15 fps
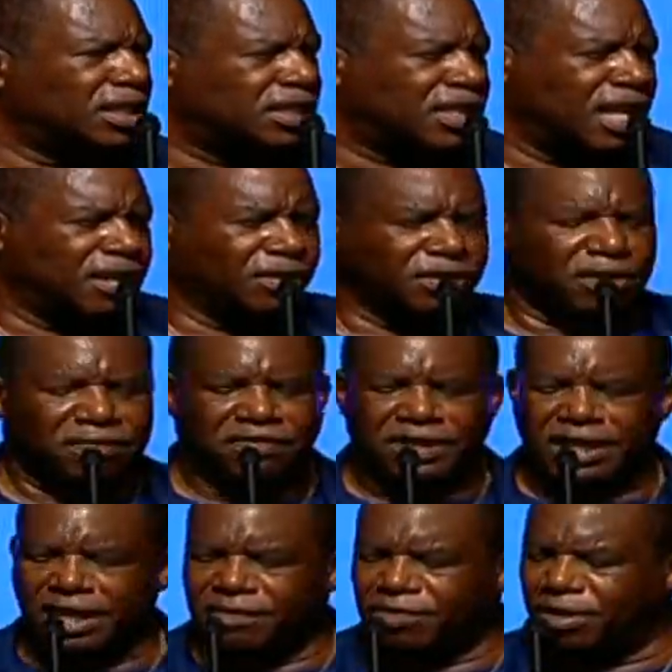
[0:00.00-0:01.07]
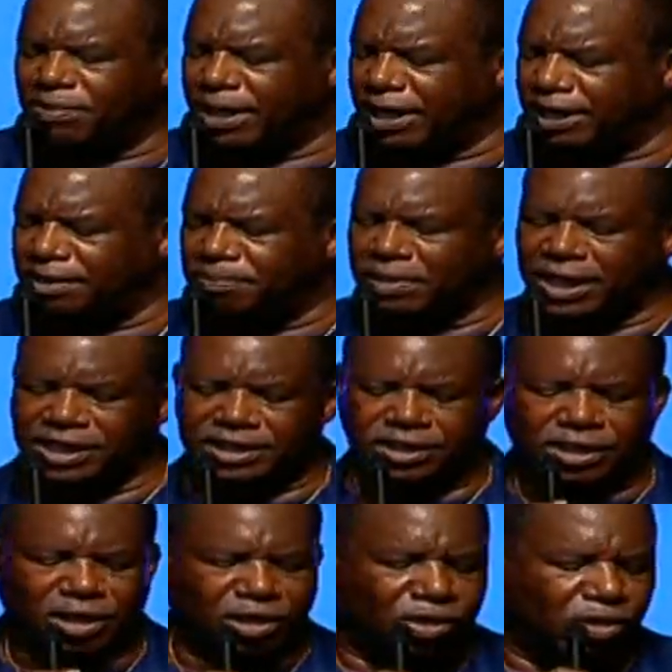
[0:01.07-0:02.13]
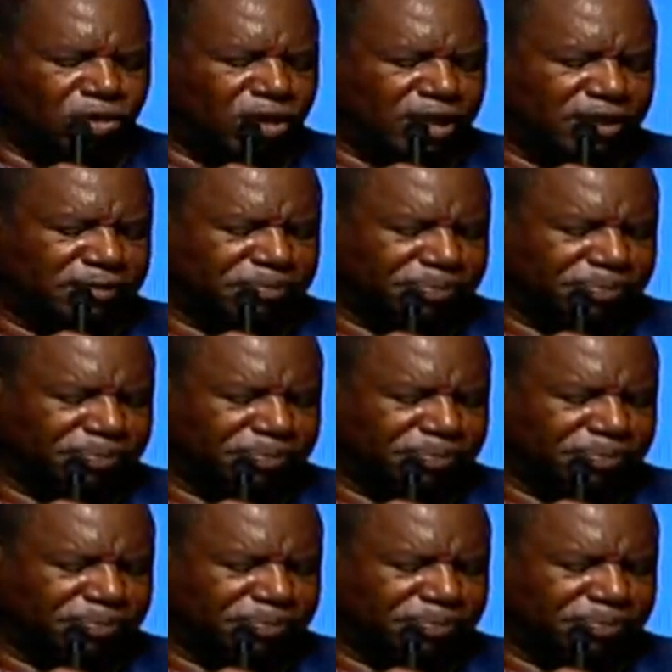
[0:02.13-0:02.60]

Stand on your feet, everybody. Bless the Lord.